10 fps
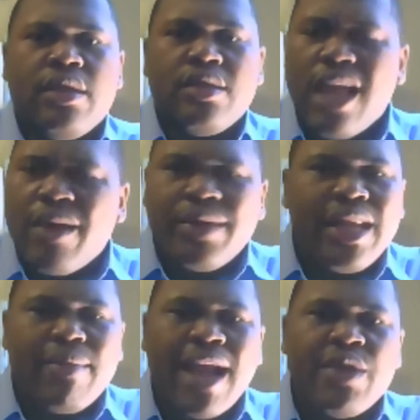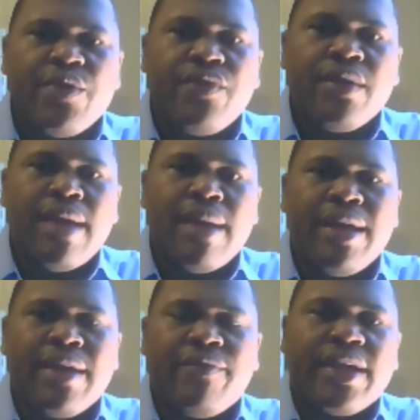share it with anybody you feel may
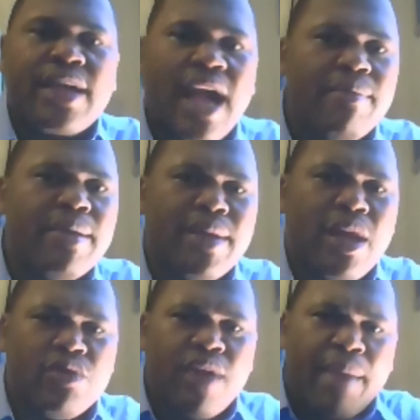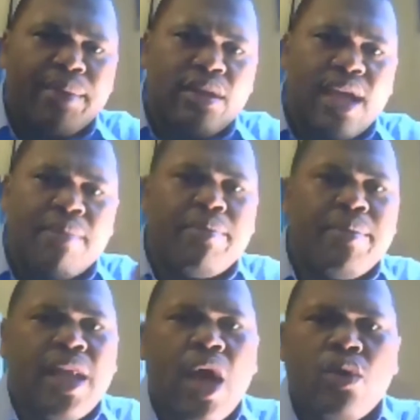benefit. Comment below, drop a little comment
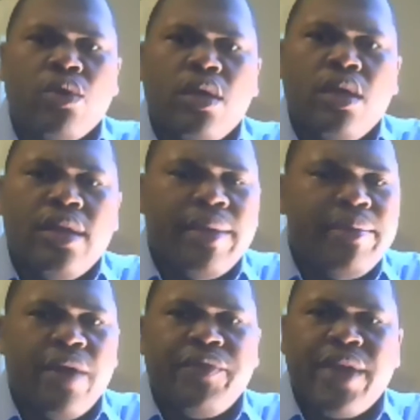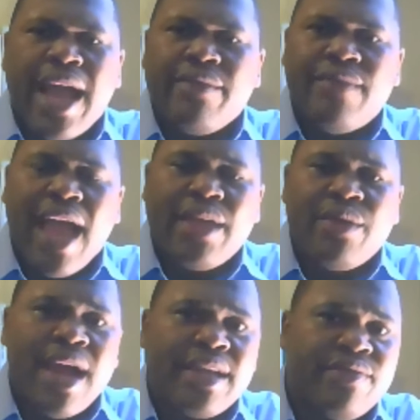below. Let me know if you got any
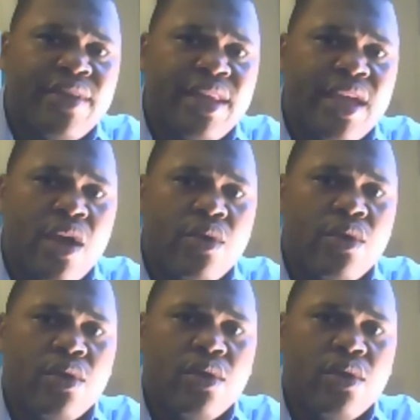value out of this video.